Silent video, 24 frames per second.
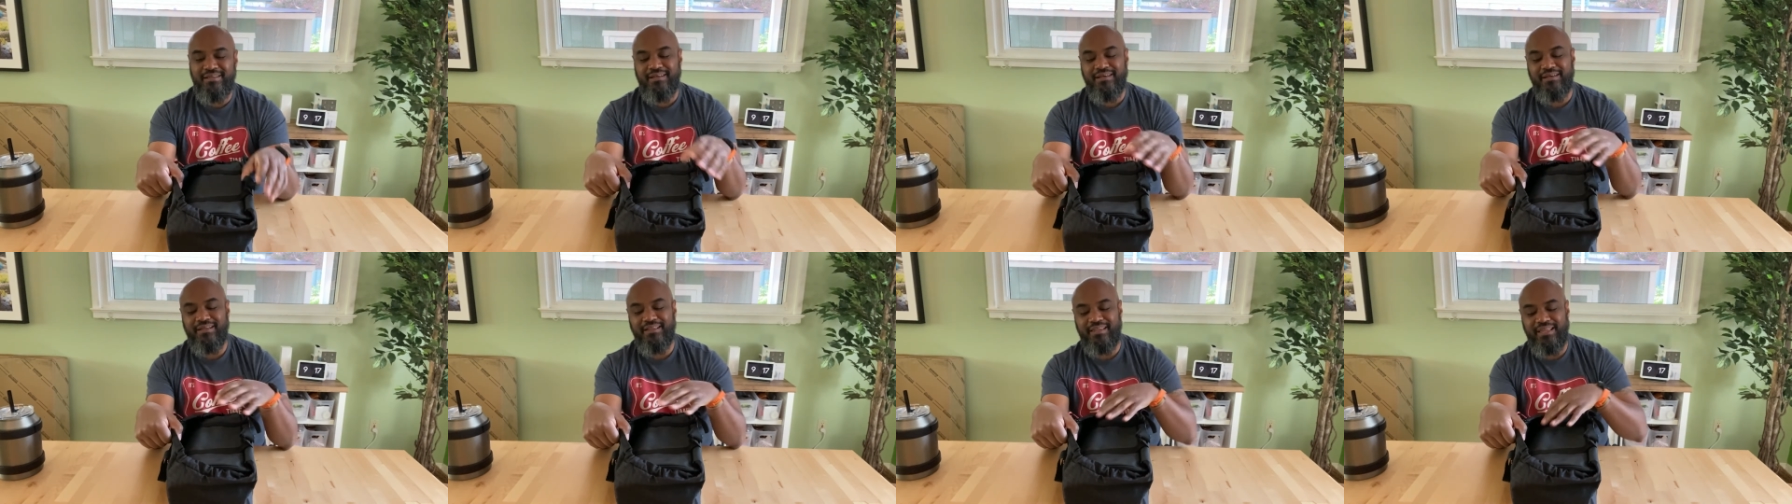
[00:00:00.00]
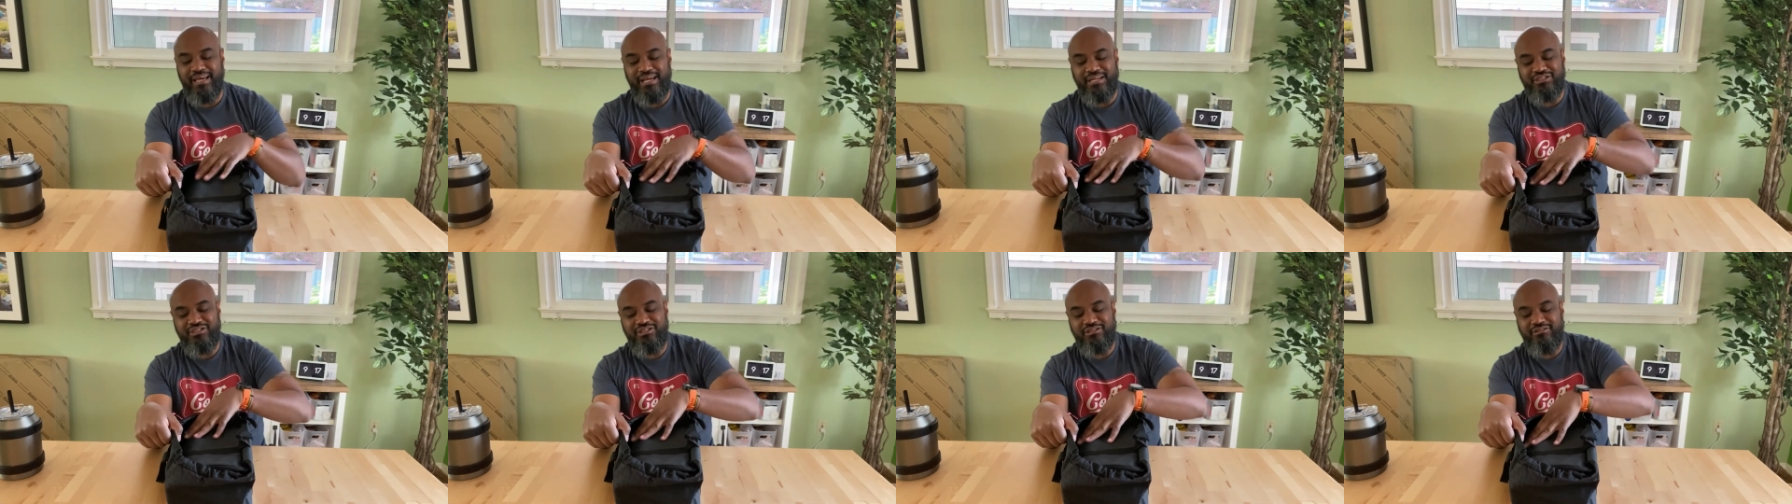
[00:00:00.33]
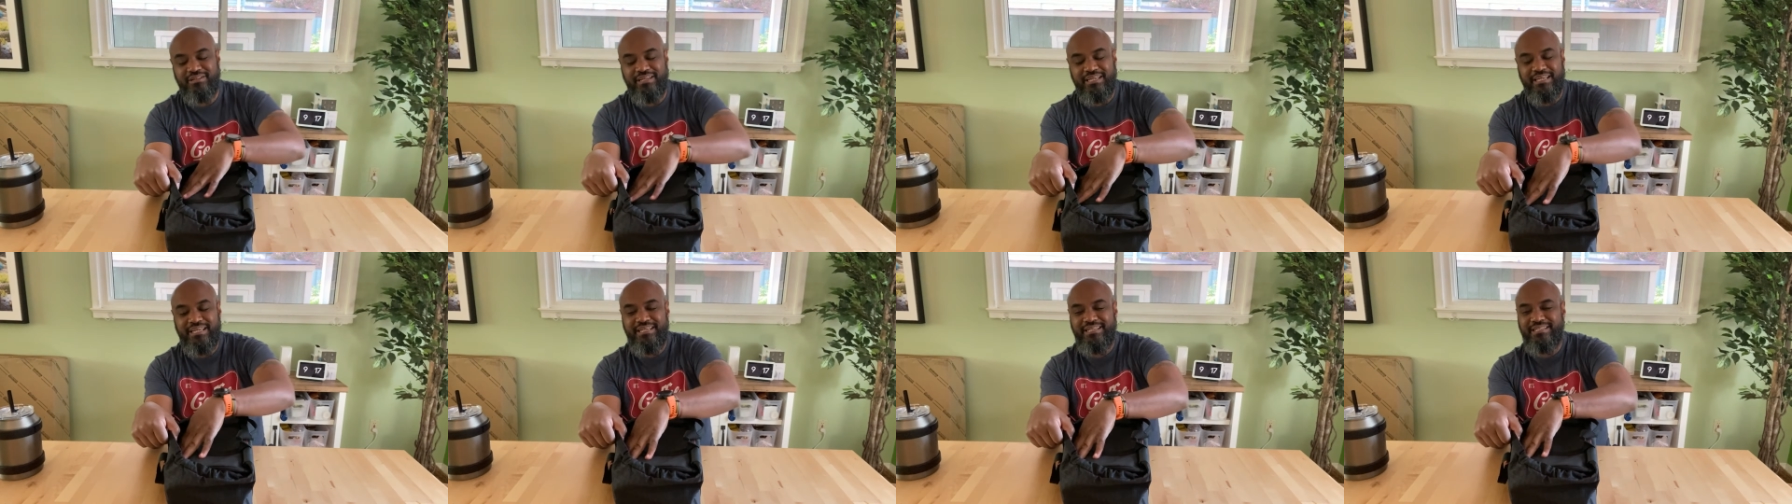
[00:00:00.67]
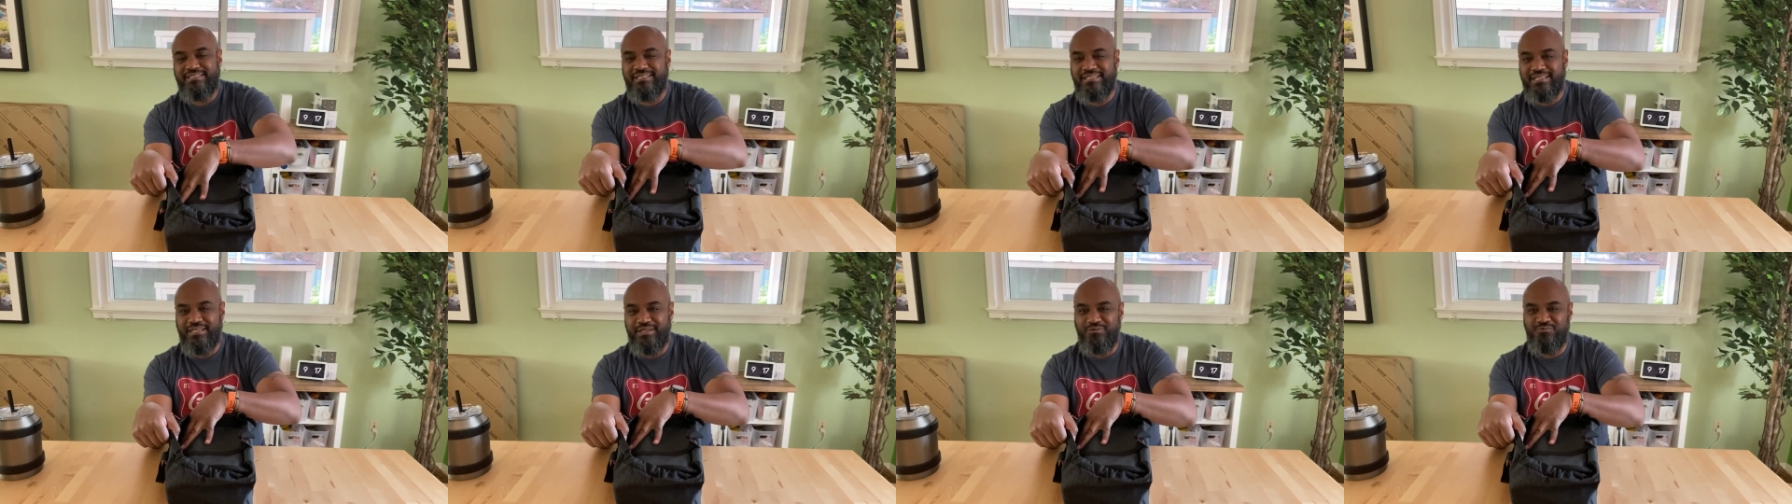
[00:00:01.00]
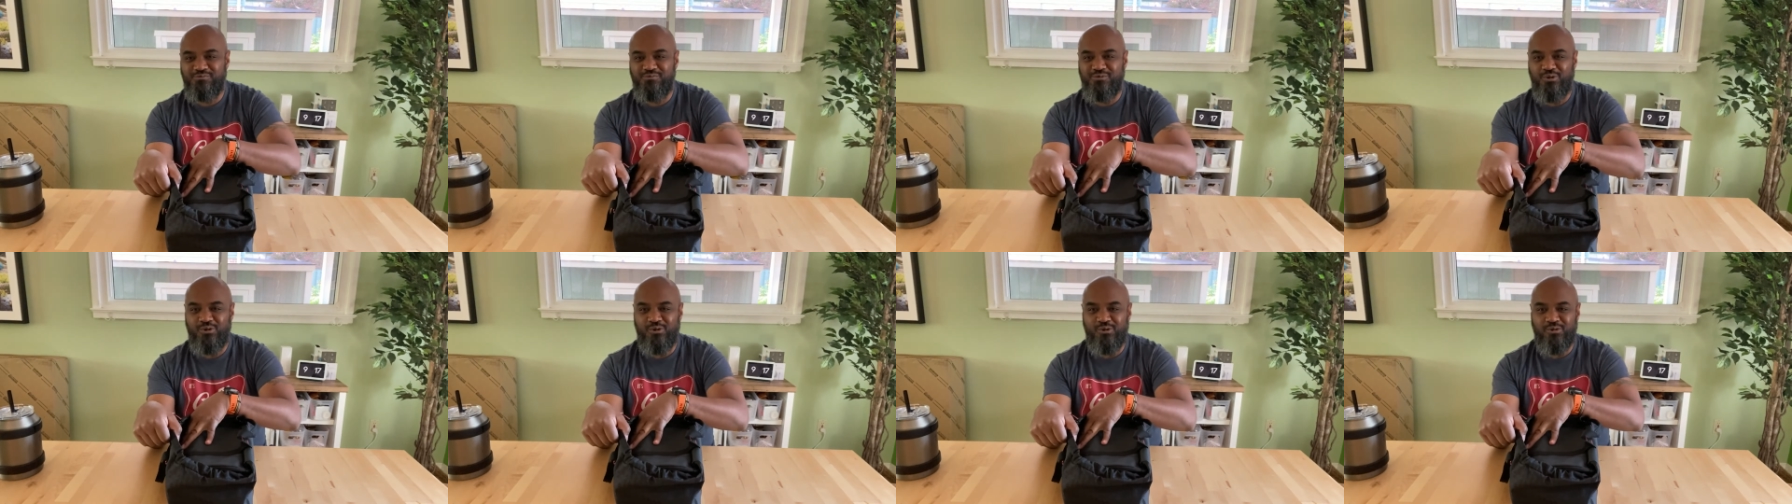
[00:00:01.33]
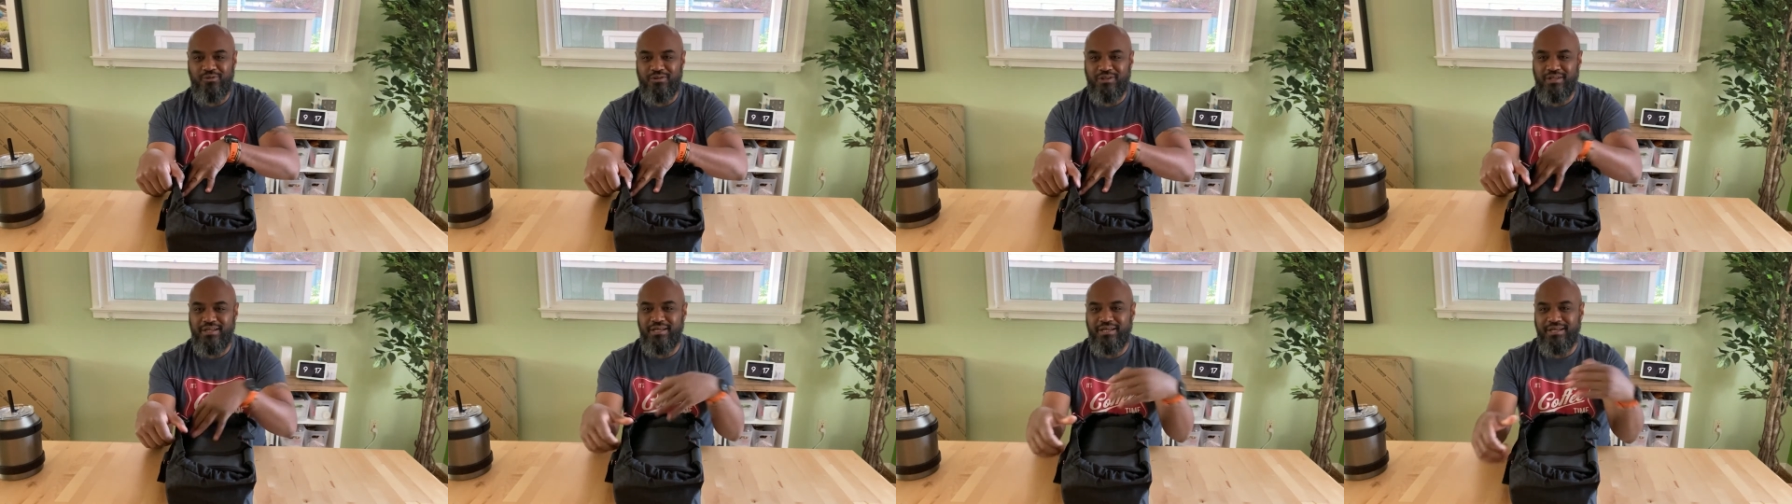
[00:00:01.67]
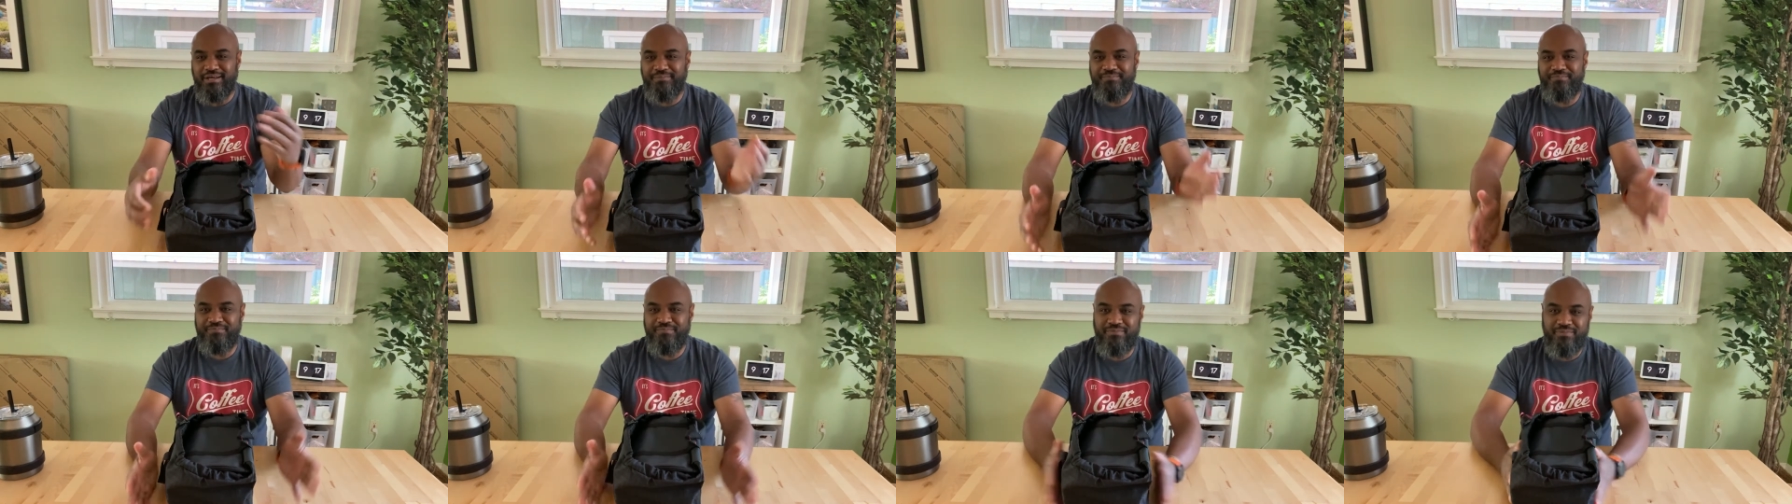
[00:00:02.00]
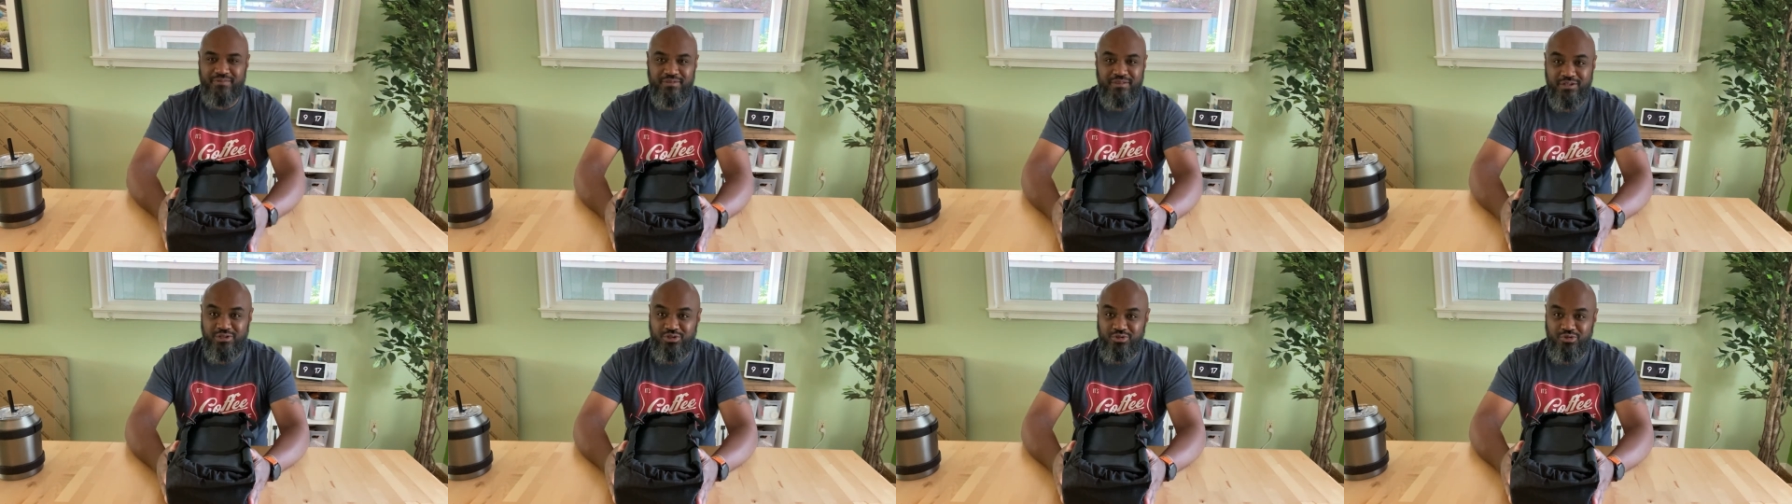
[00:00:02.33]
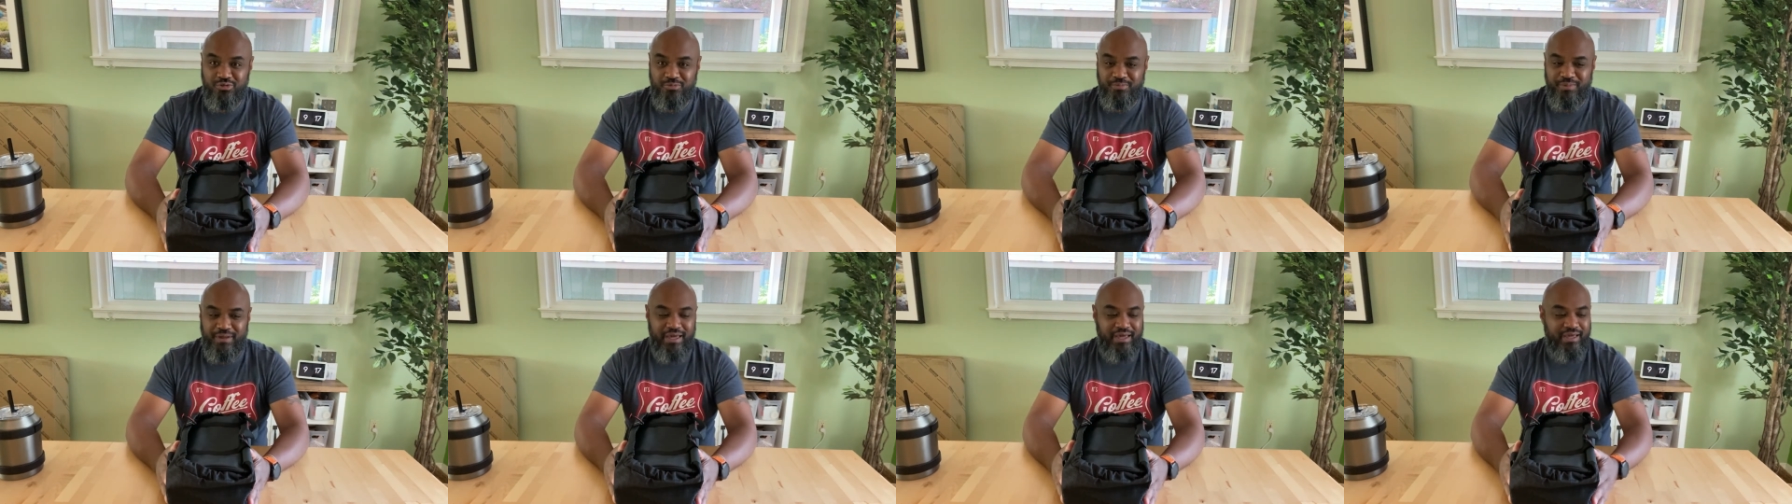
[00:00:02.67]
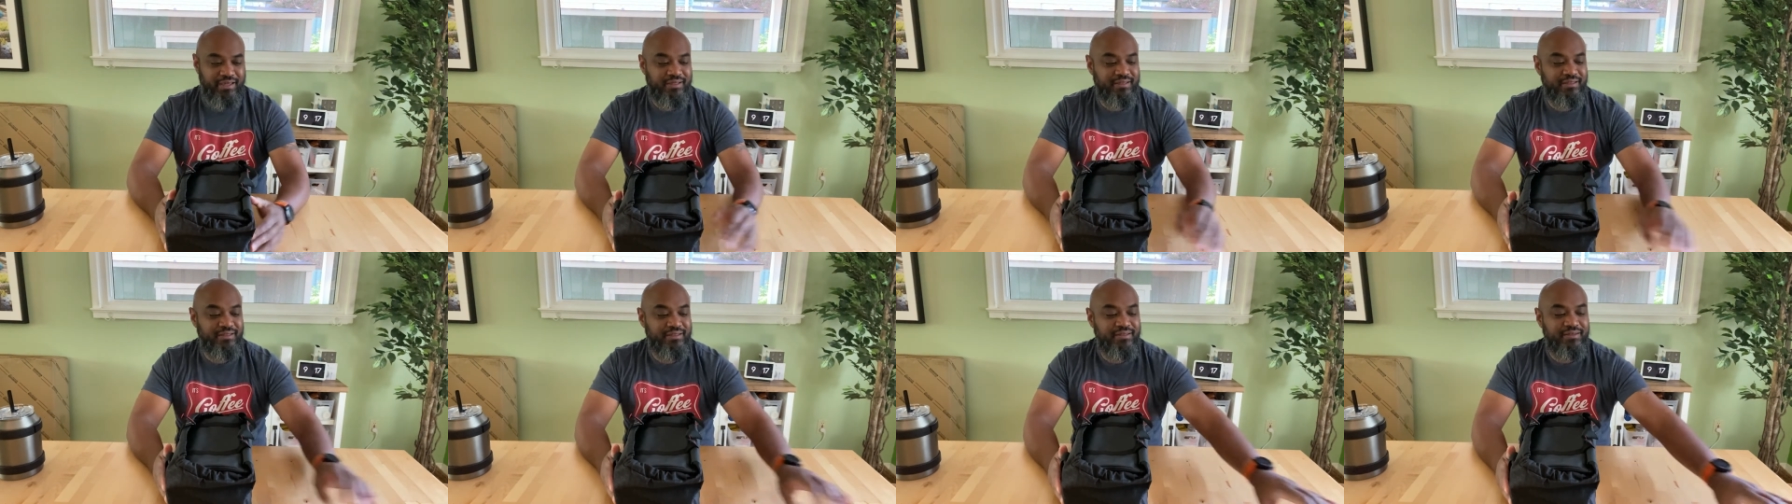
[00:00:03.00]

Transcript: allows you to easily roll up the tool bag